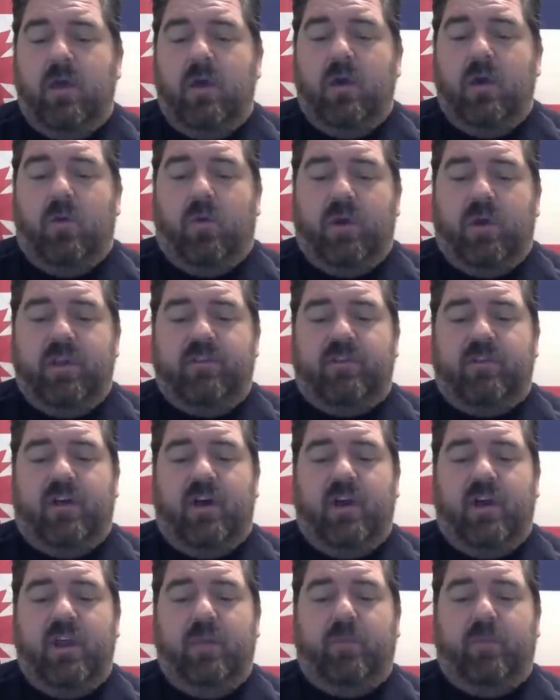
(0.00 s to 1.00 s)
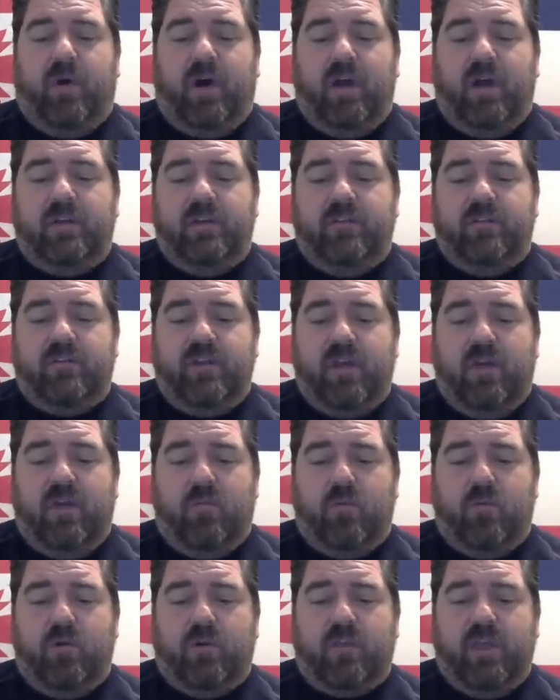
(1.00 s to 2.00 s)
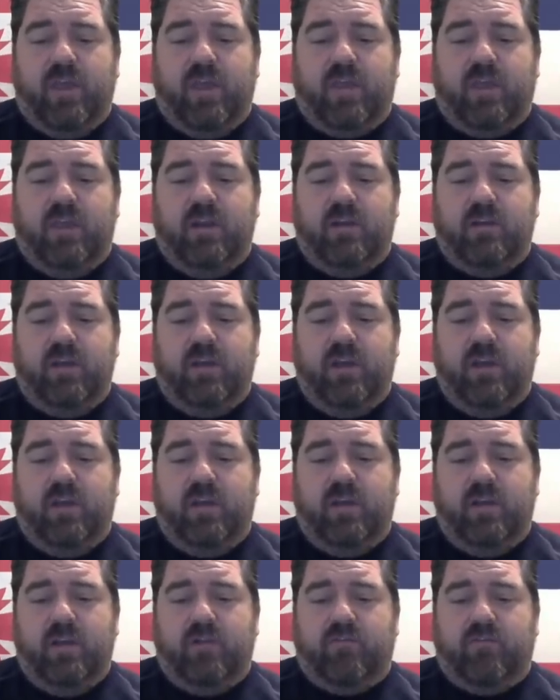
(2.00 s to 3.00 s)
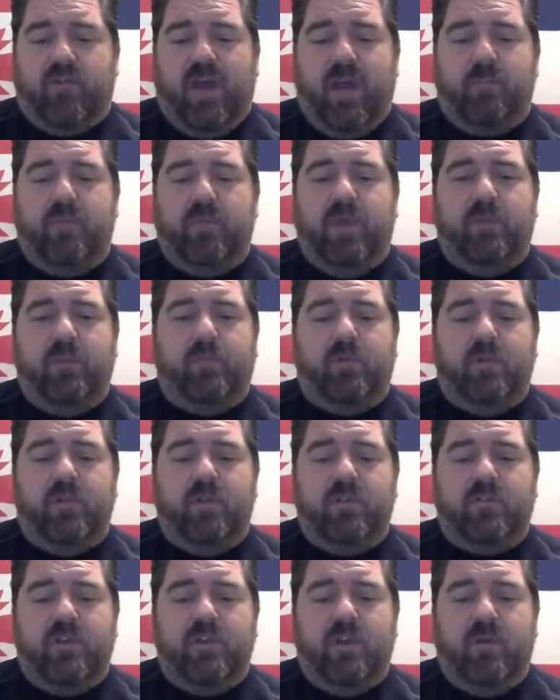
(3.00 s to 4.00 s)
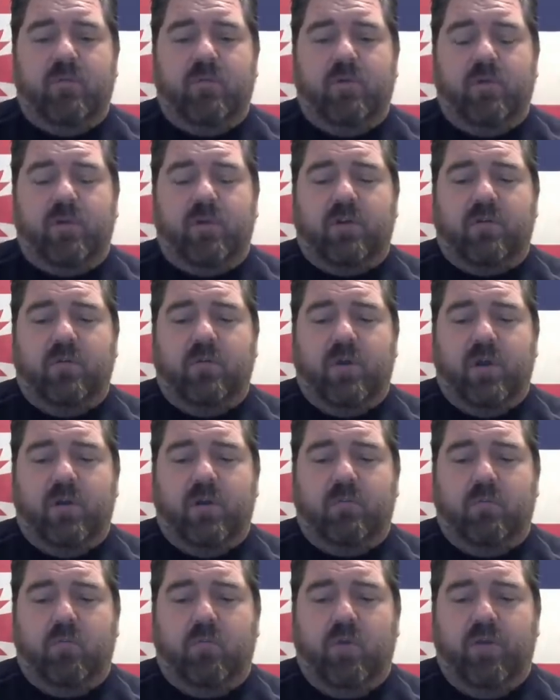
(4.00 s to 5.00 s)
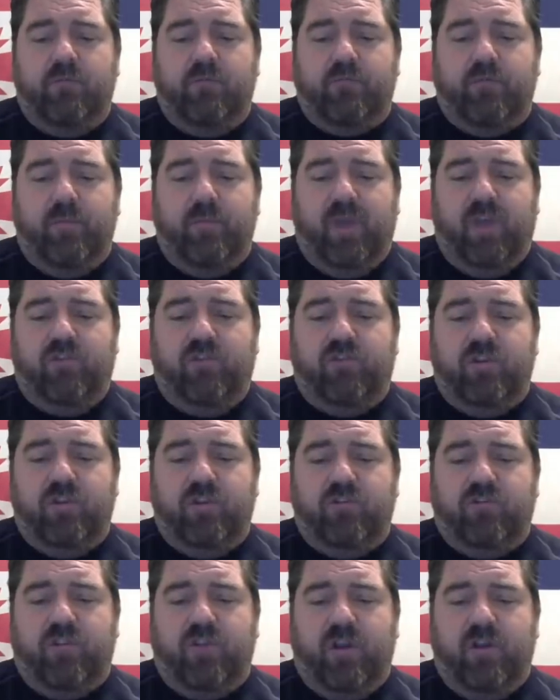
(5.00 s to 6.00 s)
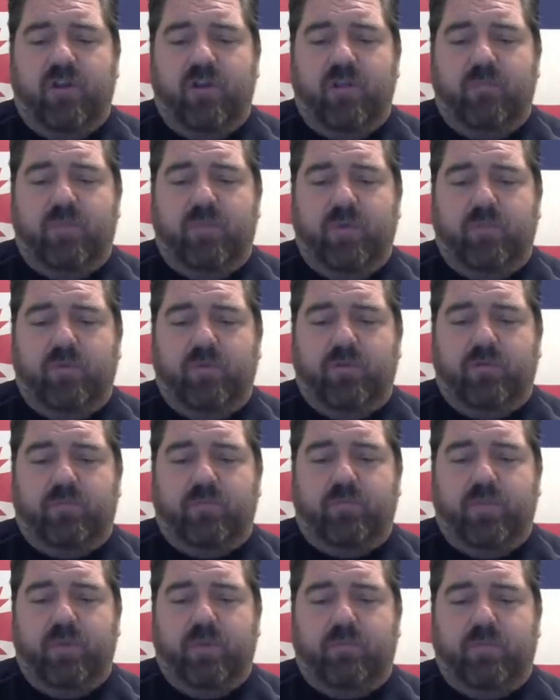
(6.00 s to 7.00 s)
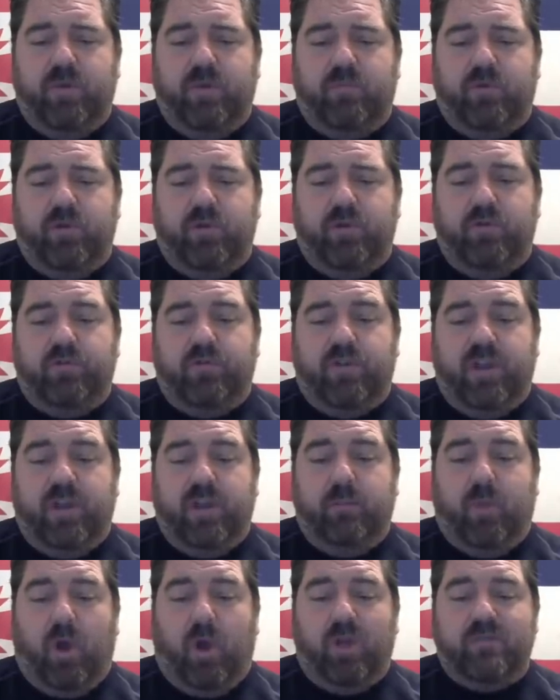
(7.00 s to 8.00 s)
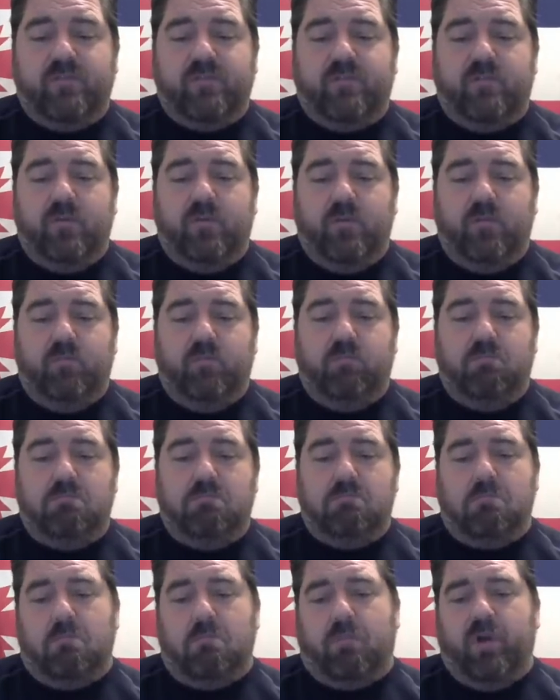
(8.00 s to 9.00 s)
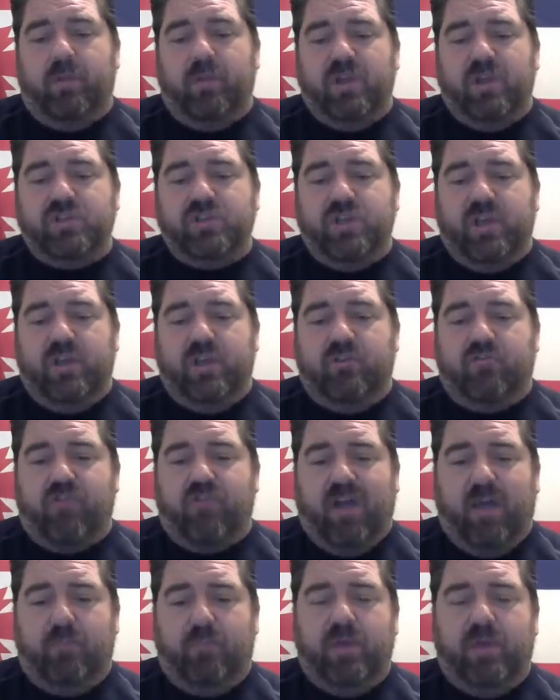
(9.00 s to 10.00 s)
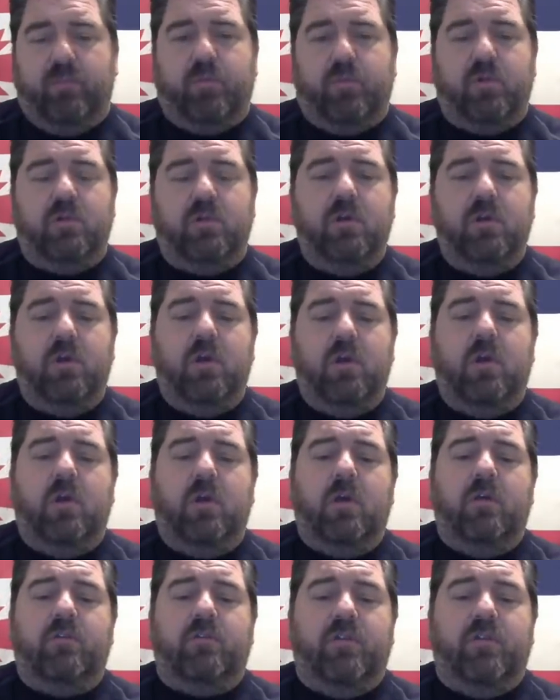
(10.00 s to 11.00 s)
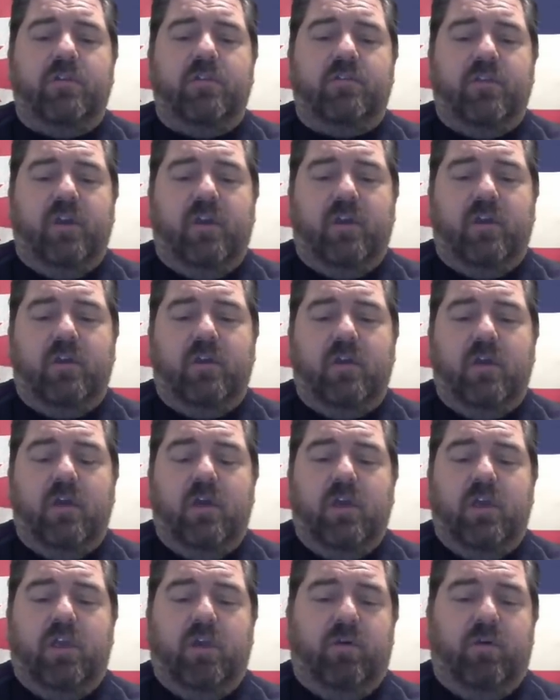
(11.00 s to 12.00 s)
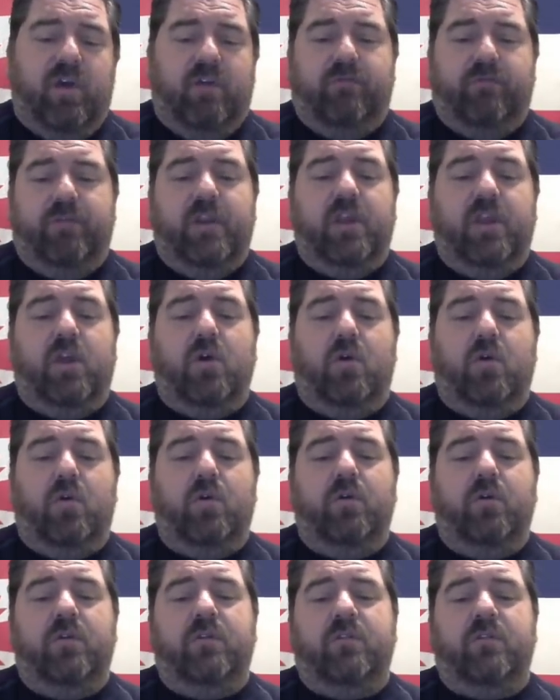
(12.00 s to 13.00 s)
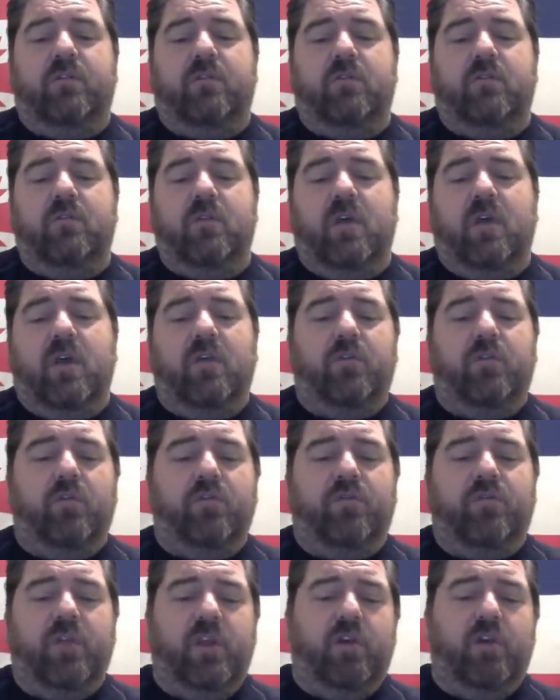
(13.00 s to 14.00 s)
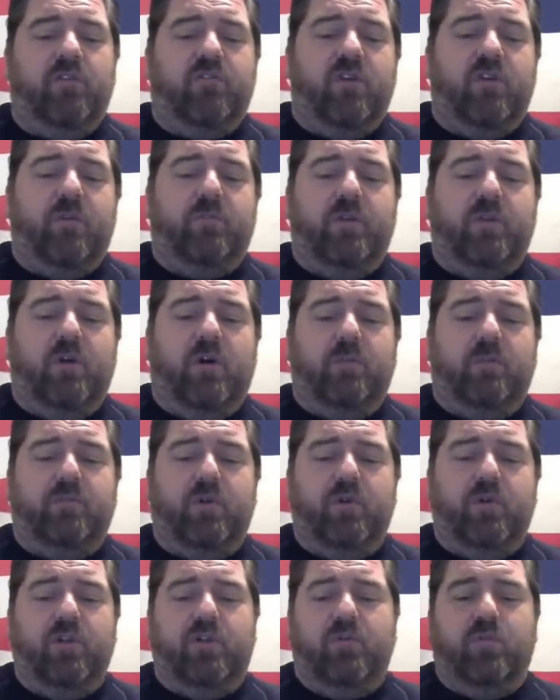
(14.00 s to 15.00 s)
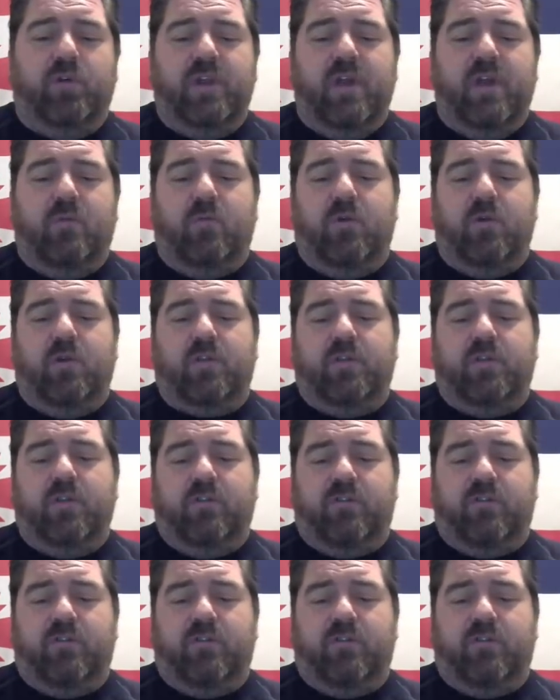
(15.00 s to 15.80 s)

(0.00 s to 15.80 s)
What is a honeypot? It's a network that can uh, entrap people. It's a network where information is shared, and people pe people use honeypots to pretty much entrap people. So let's say you have videos. Uh, those videos are up uploaded to a network. There's